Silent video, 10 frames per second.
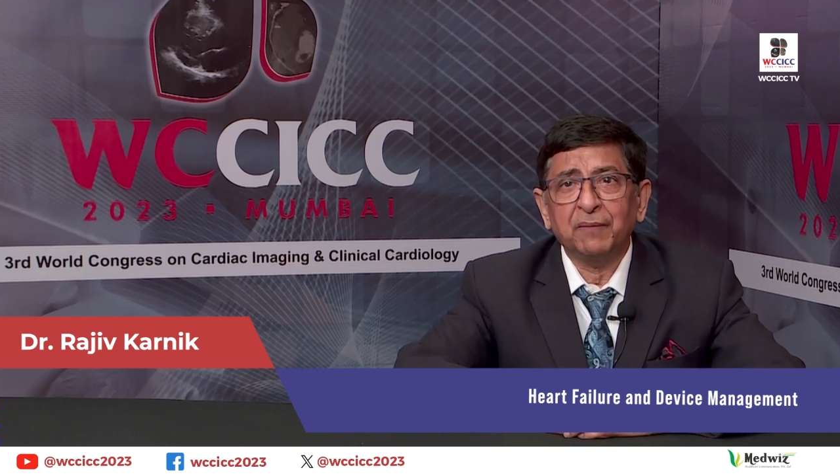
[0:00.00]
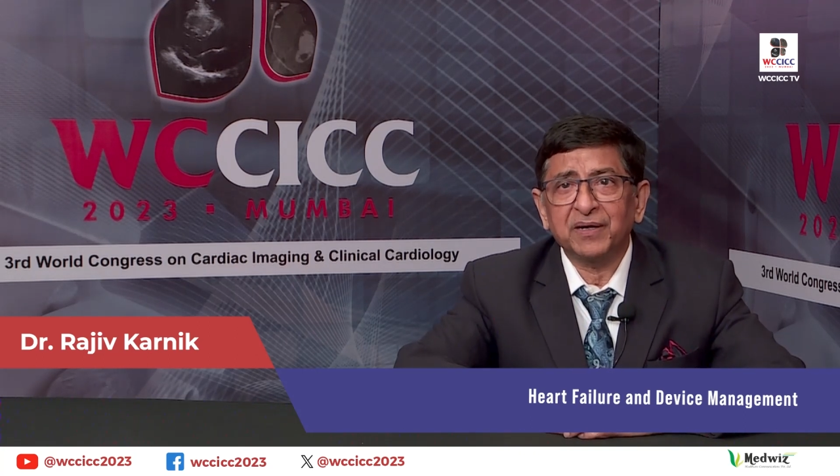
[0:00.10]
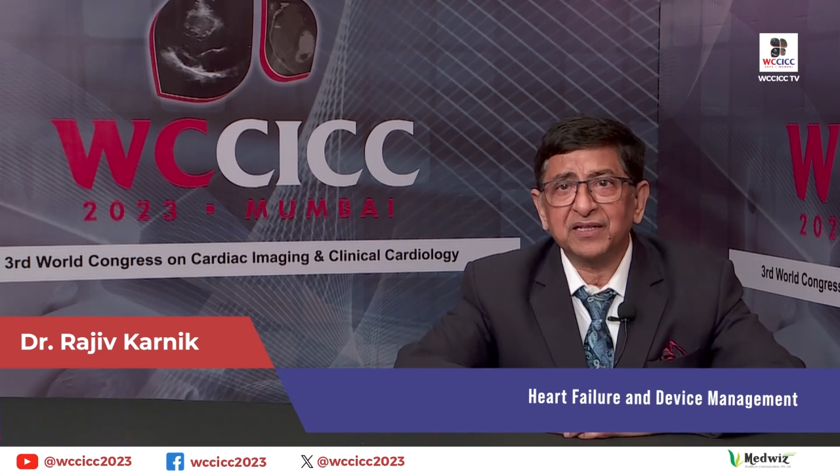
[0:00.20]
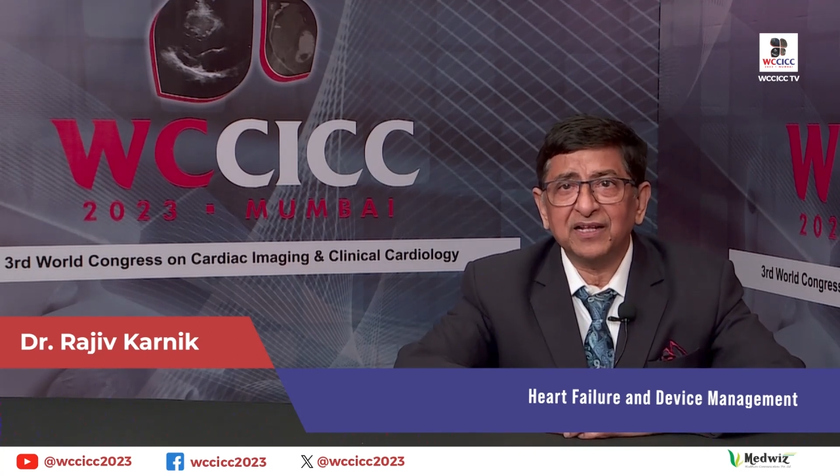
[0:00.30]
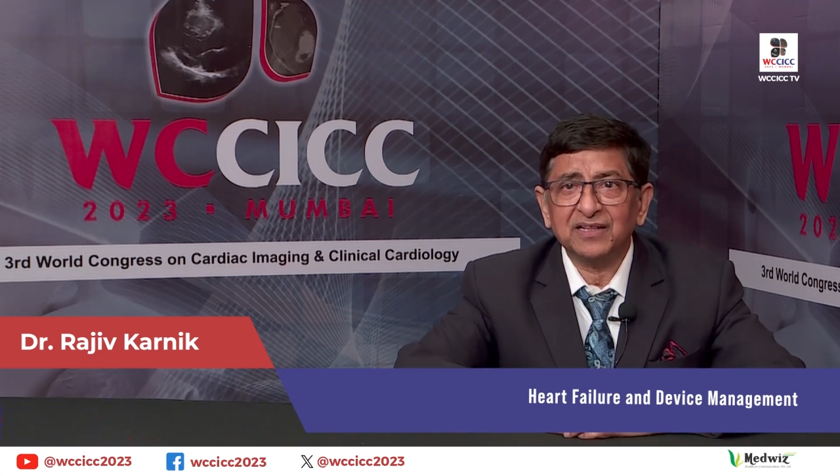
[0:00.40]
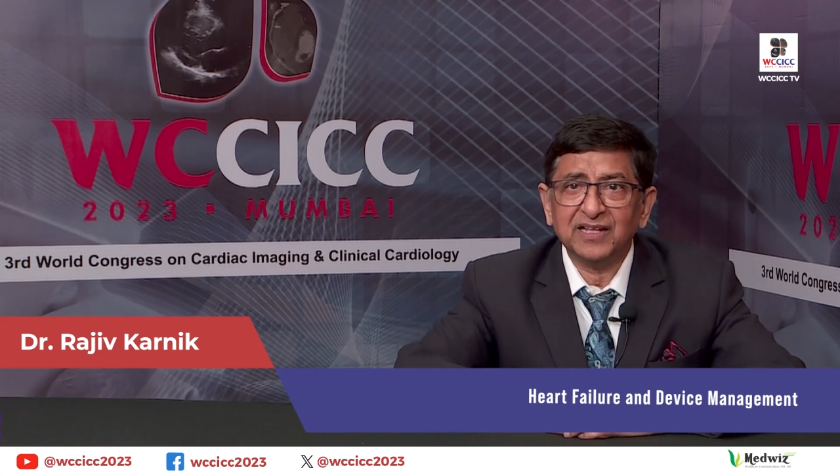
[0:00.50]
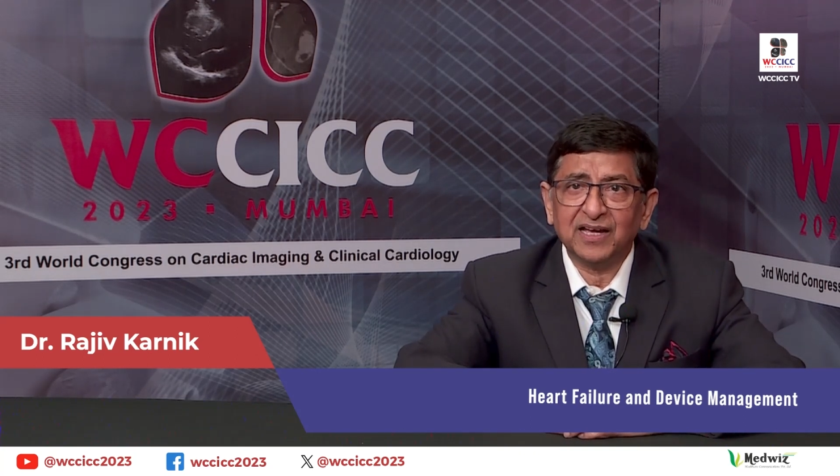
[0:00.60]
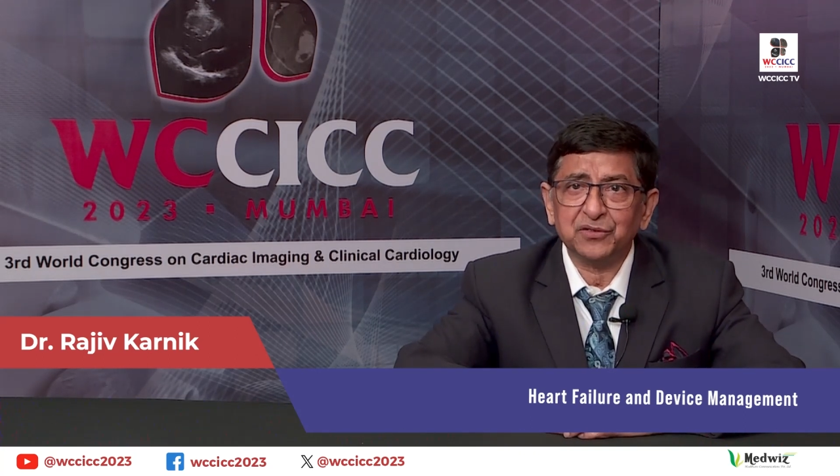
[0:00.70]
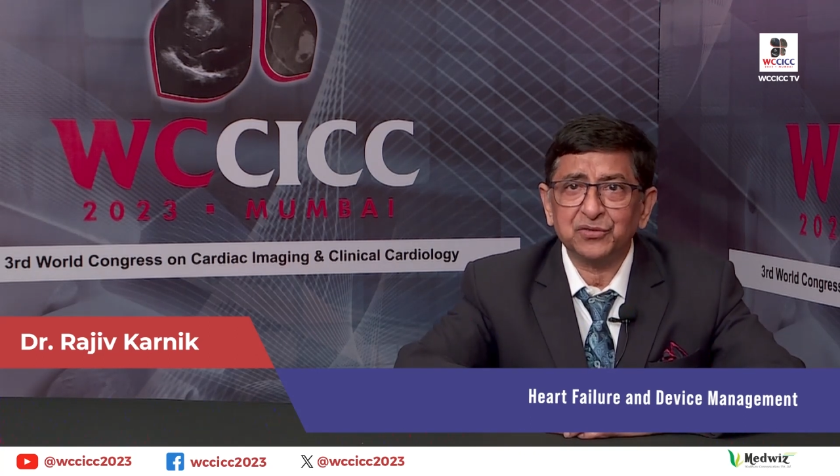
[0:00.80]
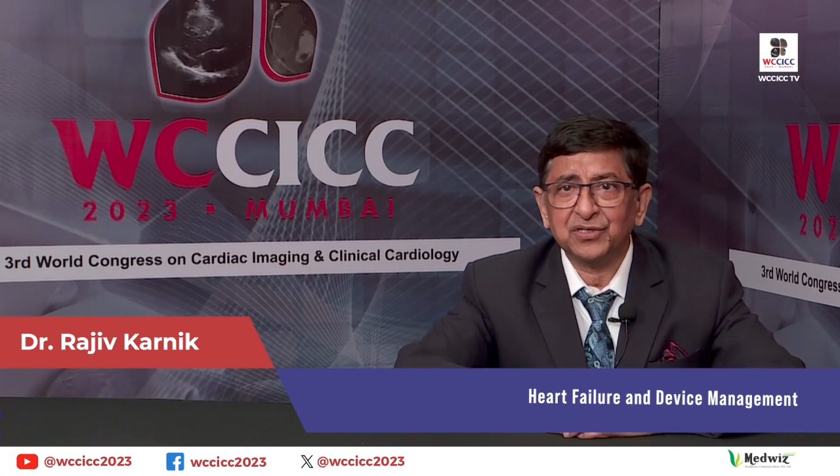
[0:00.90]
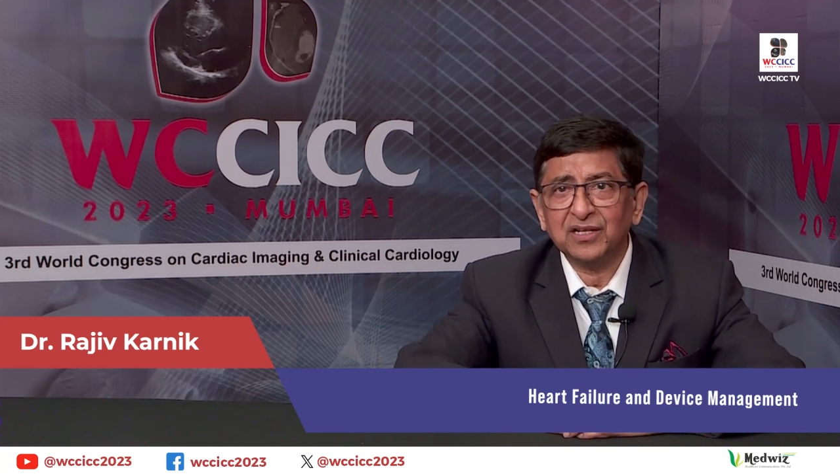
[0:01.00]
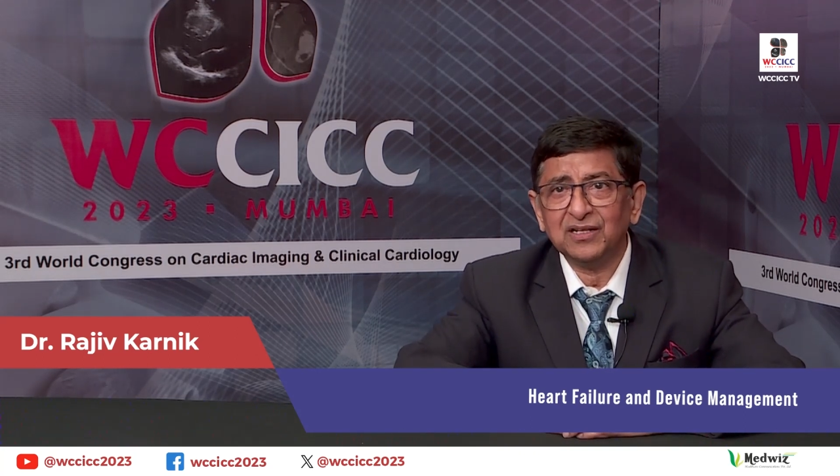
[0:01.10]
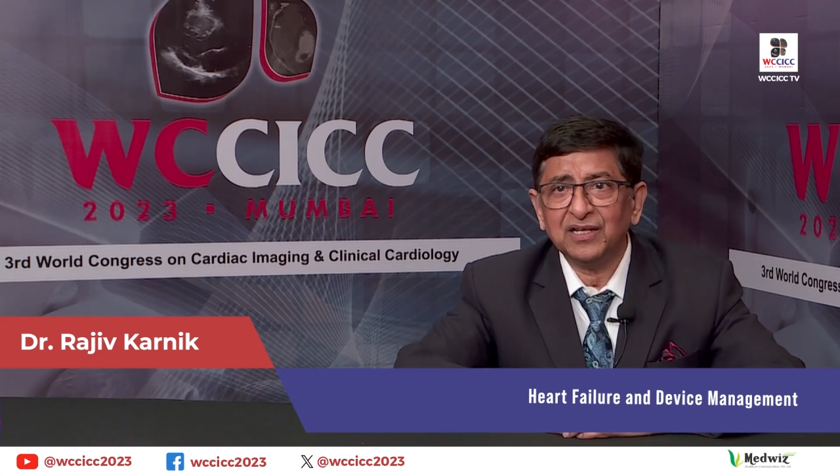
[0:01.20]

but then they are still